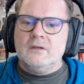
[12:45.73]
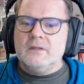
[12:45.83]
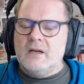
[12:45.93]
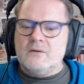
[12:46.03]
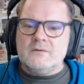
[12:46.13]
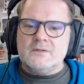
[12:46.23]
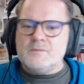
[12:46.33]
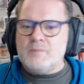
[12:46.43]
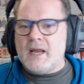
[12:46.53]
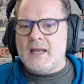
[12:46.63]
you know, we'll
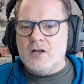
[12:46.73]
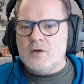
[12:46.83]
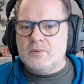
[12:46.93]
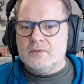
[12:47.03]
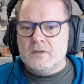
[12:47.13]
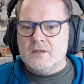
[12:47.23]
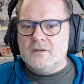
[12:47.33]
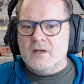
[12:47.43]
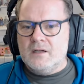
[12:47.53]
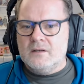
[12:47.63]
just pack it up
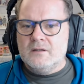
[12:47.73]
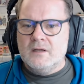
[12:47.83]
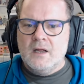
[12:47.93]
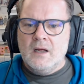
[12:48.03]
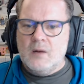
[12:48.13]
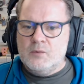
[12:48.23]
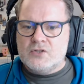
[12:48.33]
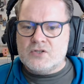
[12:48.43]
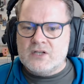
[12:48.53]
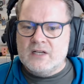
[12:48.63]
and, and and we'll
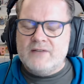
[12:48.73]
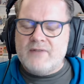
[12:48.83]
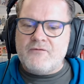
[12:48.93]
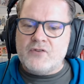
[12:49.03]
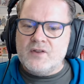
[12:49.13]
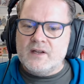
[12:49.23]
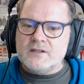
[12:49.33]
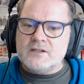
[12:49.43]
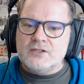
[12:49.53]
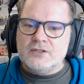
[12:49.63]
just leave everything
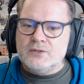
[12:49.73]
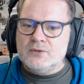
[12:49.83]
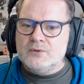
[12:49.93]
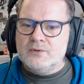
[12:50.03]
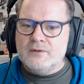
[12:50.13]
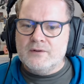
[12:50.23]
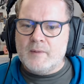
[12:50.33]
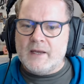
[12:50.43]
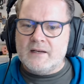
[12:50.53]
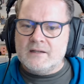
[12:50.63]
to the
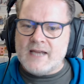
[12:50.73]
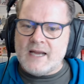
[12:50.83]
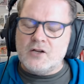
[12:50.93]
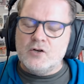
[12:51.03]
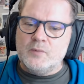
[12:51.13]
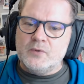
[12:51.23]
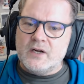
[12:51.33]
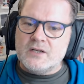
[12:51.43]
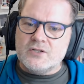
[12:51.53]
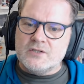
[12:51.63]
big tech
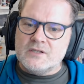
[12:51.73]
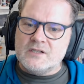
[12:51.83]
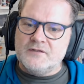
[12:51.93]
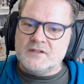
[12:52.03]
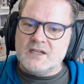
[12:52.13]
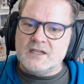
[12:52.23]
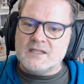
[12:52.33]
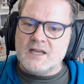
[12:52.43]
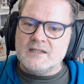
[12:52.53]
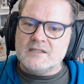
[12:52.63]
corporations to
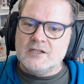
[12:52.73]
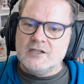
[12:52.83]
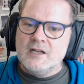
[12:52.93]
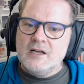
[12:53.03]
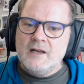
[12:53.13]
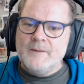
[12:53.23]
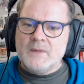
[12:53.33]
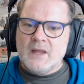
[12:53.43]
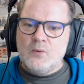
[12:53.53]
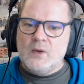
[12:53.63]
facilitate. And
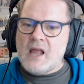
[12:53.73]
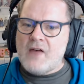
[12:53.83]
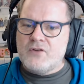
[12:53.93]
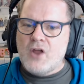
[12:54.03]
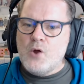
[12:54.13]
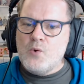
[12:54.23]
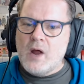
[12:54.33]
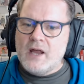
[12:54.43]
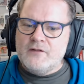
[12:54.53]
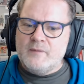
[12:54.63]
you know, we'll have no
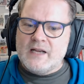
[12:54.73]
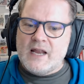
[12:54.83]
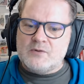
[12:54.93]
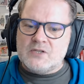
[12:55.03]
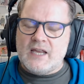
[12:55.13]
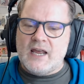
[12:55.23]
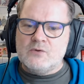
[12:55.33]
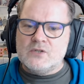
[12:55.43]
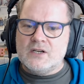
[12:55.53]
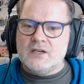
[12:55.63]
way of being able to
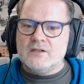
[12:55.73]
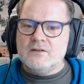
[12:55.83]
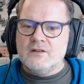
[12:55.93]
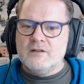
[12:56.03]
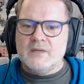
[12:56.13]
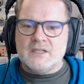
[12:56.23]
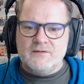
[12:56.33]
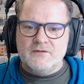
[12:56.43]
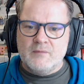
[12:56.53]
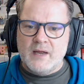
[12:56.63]
counter the
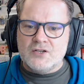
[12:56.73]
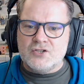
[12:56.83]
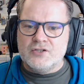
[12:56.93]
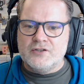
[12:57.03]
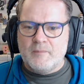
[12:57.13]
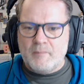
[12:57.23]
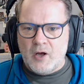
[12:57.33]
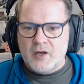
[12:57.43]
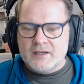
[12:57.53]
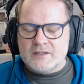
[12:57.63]
misinformation, the
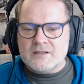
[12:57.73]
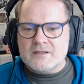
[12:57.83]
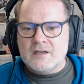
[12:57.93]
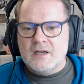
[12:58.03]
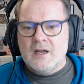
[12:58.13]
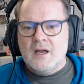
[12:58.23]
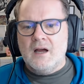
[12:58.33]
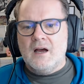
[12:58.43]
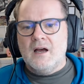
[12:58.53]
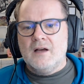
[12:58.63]
bias,
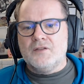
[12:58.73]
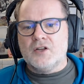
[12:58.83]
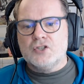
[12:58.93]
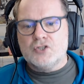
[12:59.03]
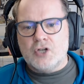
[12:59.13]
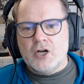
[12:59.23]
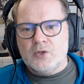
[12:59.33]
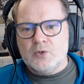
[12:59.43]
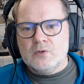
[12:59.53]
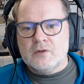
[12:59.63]
uh, the
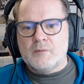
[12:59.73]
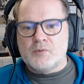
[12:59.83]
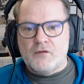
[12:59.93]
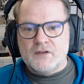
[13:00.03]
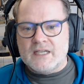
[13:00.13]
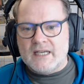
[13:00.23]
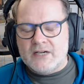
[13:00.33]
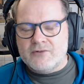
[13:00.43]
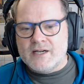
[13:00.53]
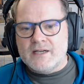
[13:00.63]
control, the
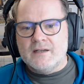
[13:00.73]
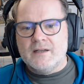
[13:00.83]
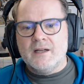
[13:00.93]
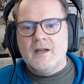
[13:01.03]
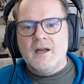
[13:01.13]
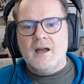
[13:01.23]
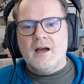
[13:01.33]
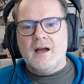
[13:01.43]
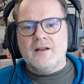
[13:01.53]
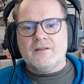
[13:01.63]
profiteering
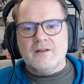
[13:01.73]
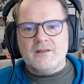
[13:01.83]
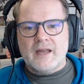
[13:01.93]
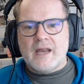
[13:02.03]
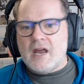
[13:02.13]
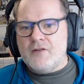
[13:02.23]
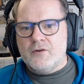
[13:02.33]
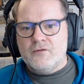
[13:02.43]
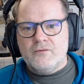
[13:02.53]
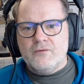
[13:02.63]
uh, that they have.
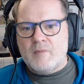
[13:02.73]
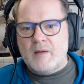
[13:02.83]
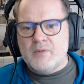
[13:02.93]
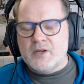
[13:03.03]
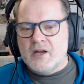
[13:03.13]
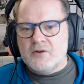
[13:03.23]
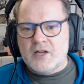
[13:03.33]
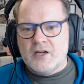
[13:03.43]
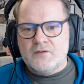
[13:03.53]
And remember, you know, kind of